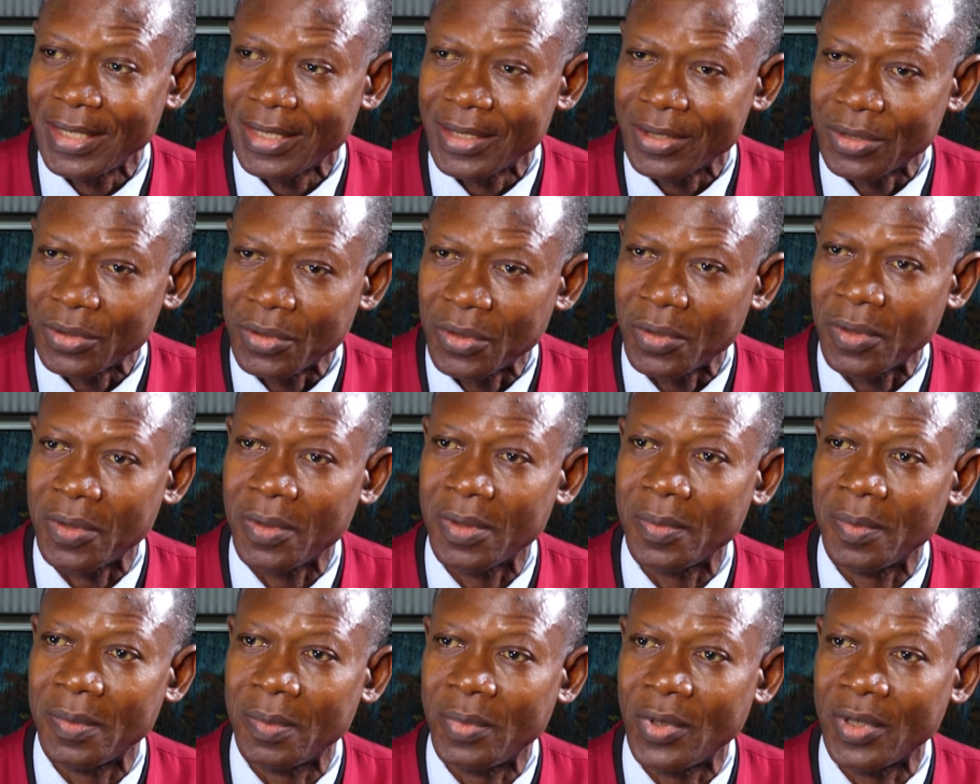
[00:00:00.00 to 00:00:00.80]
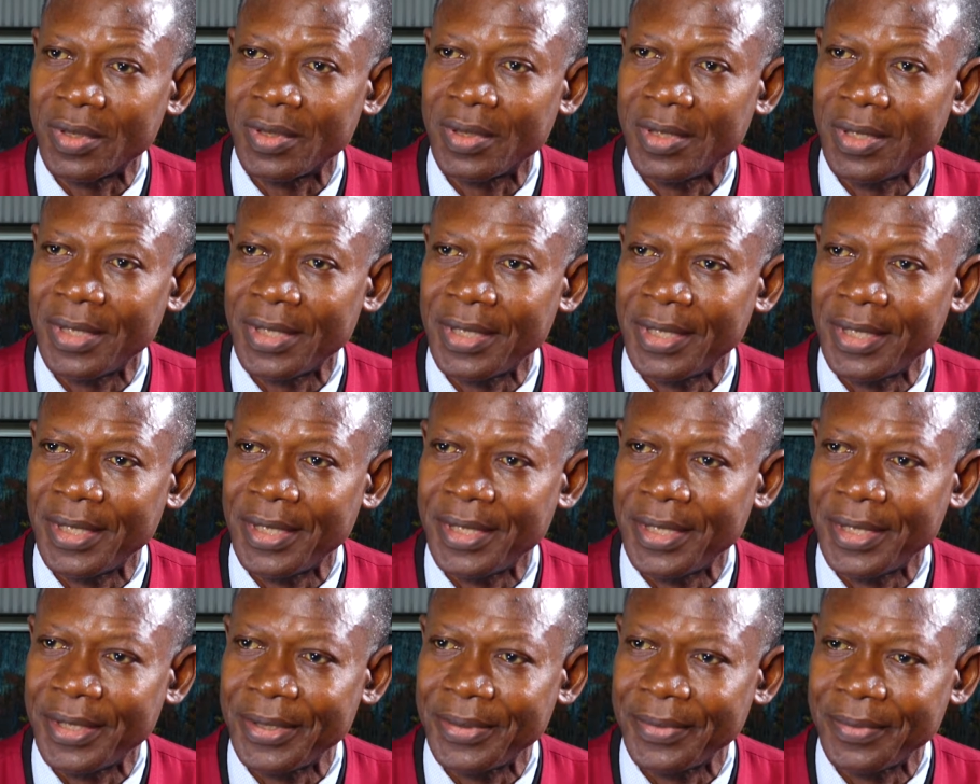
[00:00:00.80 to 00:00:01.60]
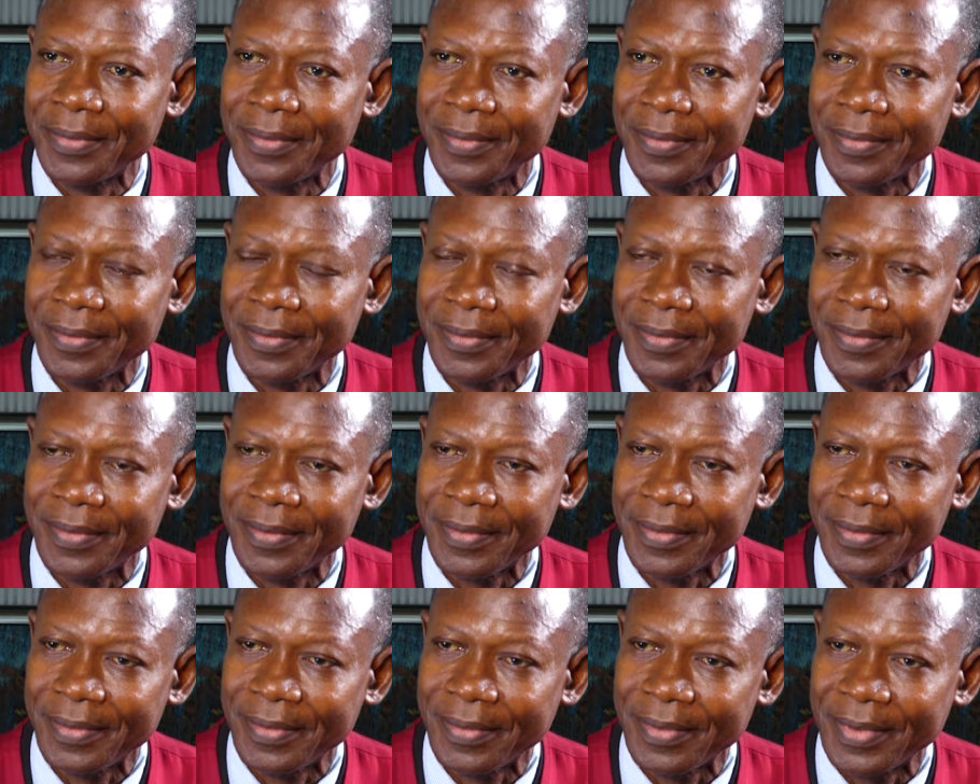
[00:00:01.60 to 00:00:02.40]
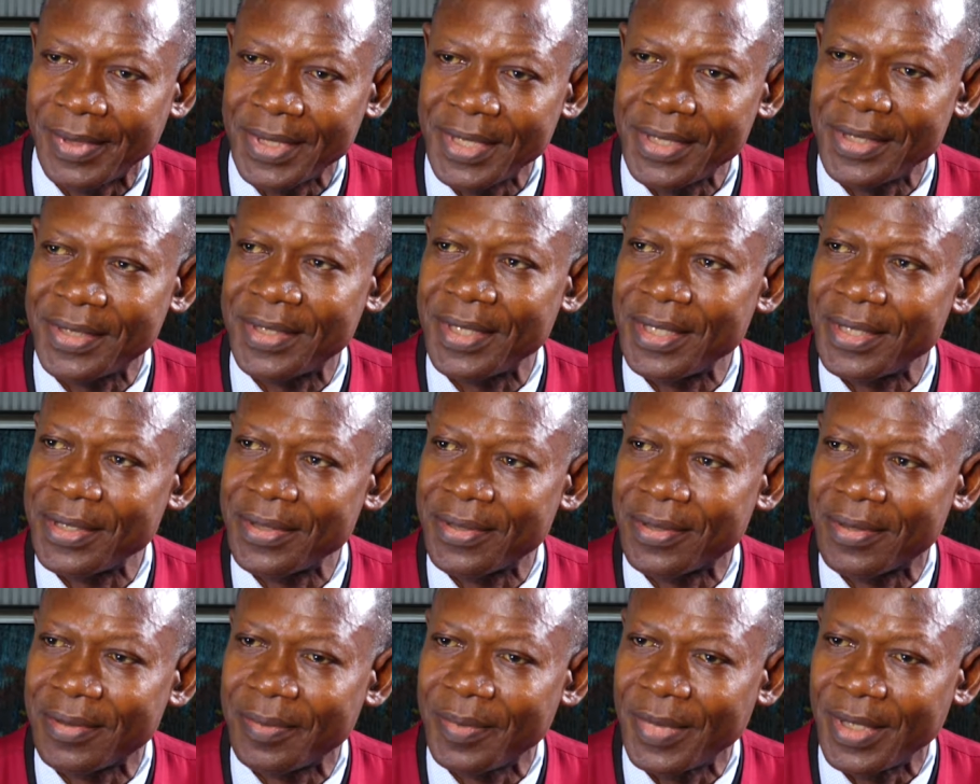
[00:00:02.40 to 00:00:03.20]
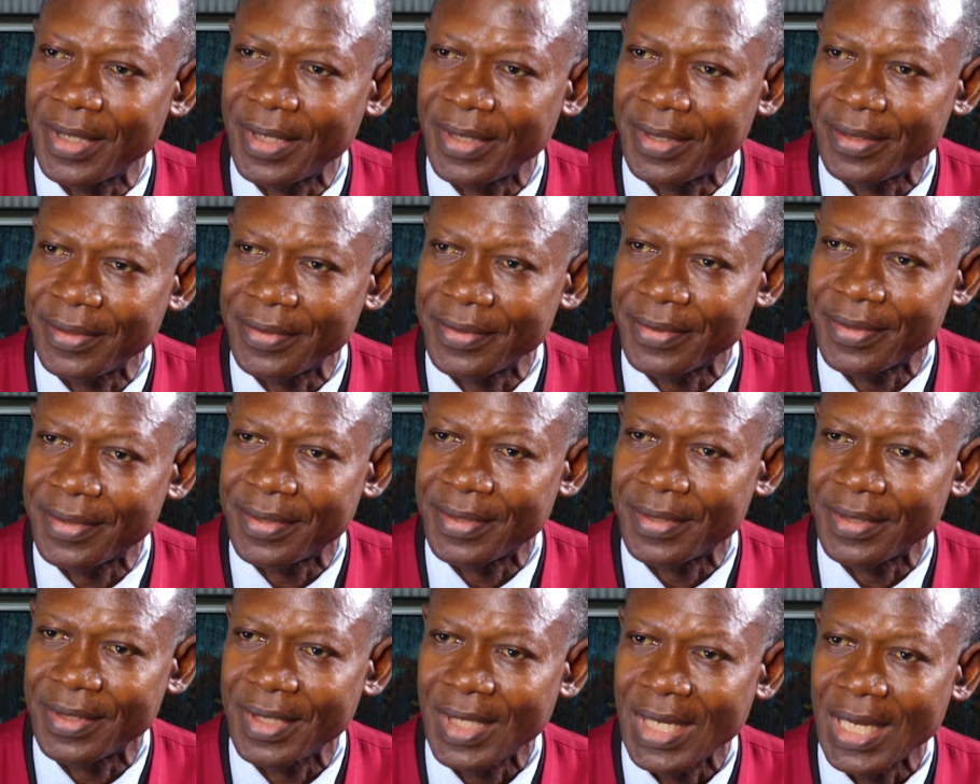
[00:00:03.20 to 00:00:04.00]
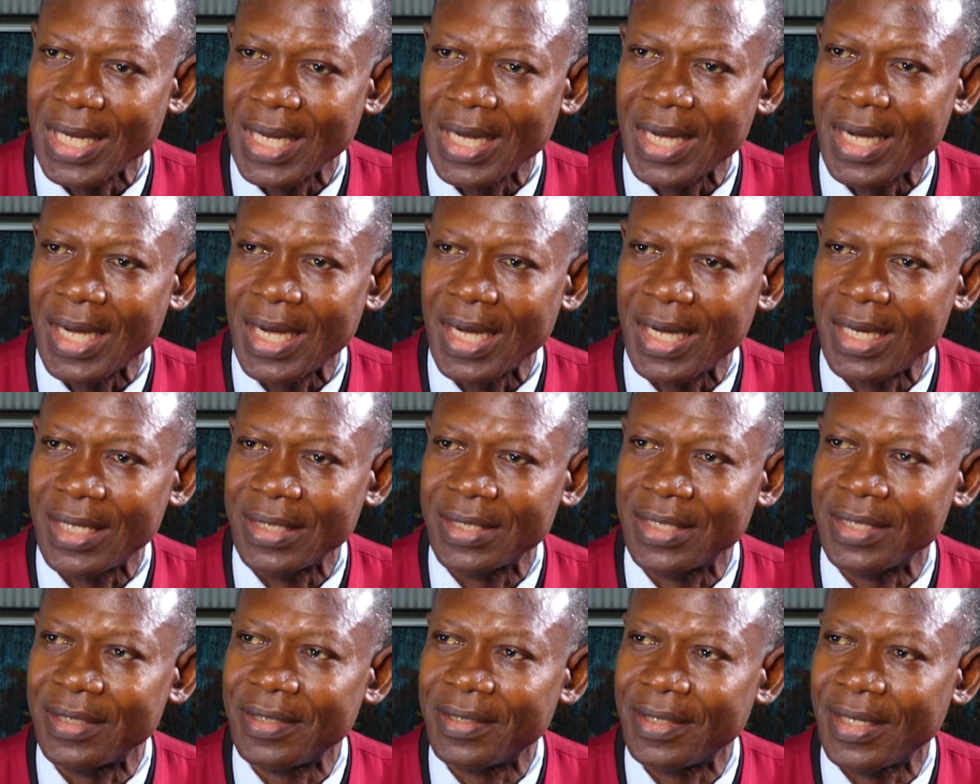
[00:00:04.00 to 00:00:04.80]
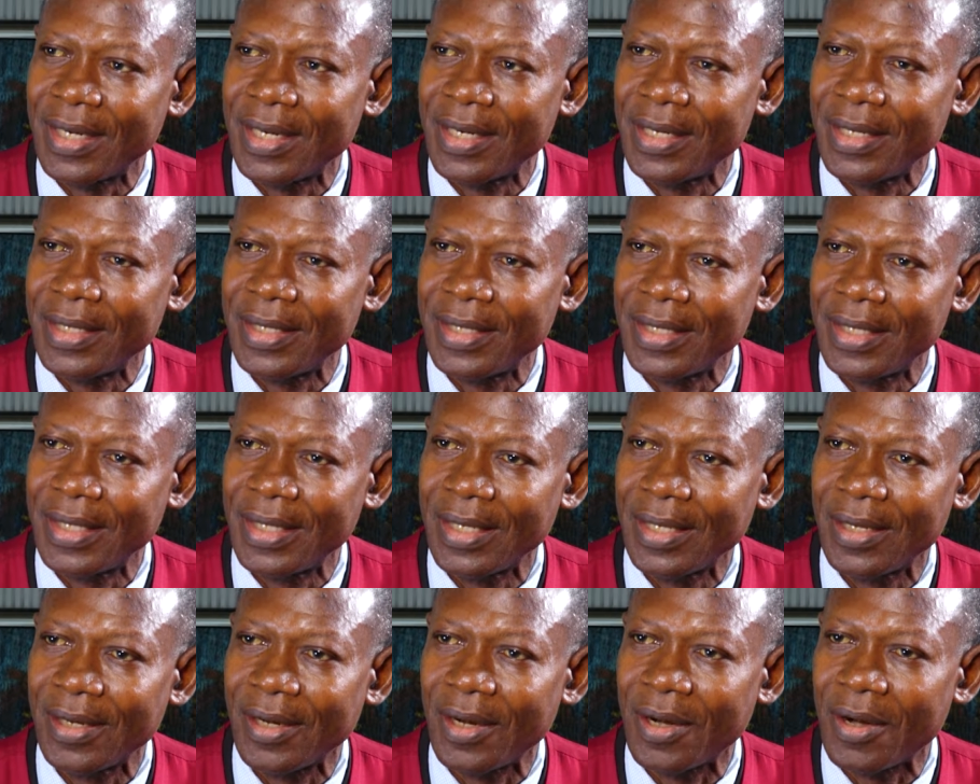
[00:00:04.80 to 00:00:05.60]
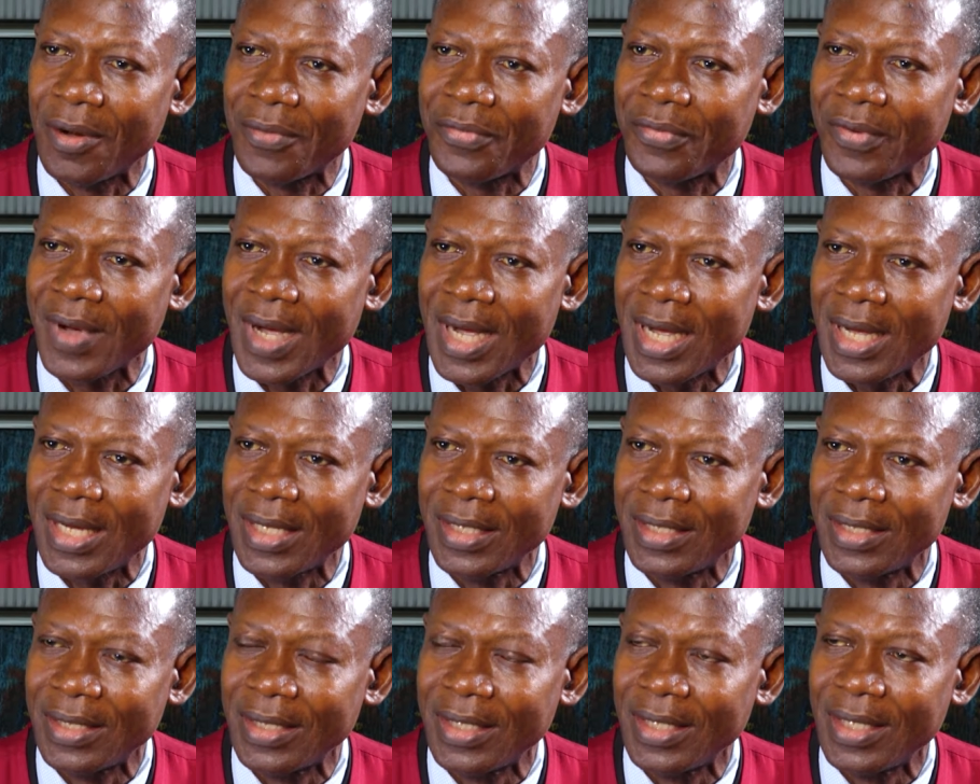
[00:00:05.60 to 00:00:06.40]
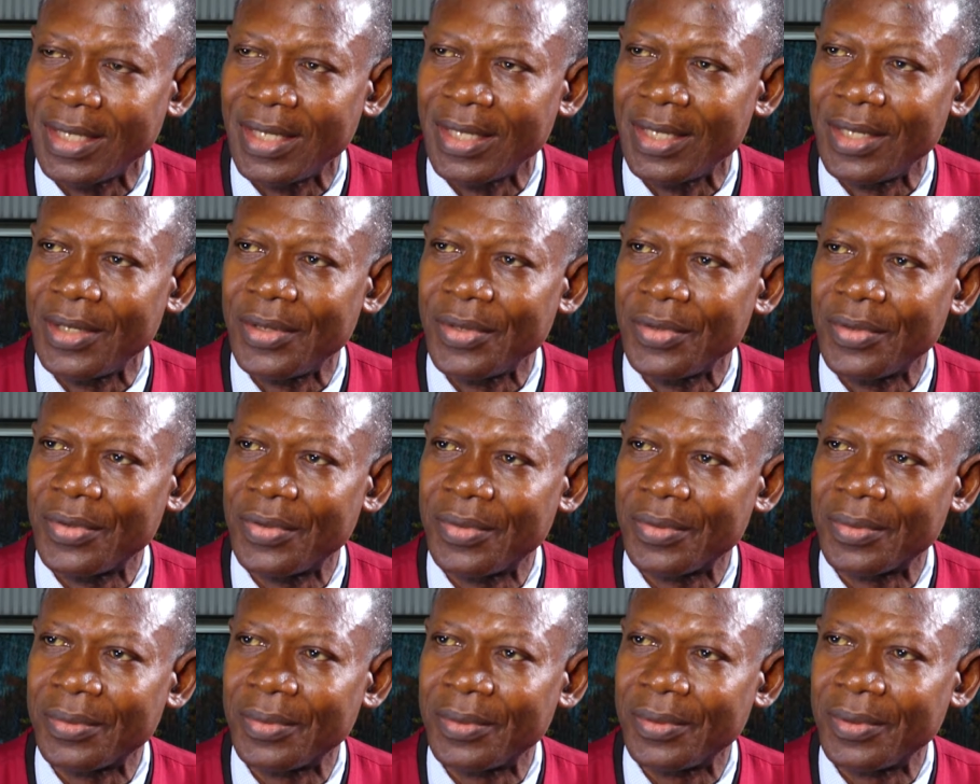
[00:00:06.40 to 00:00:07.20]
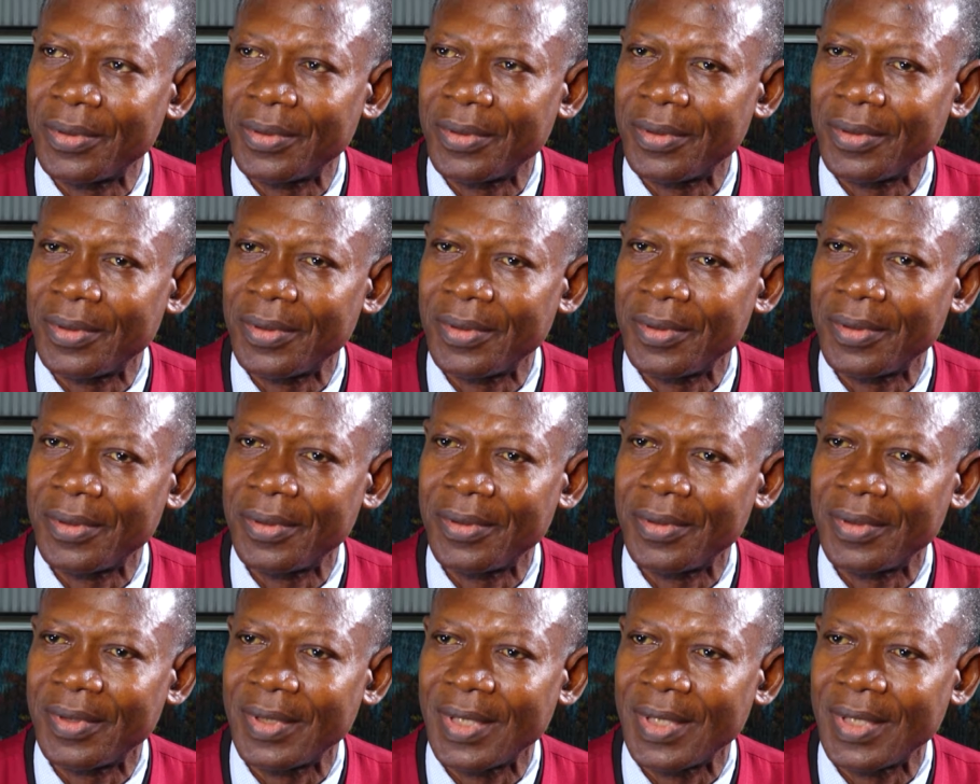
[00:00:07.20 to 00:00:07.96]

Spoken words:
So, but these instruments are generally offered through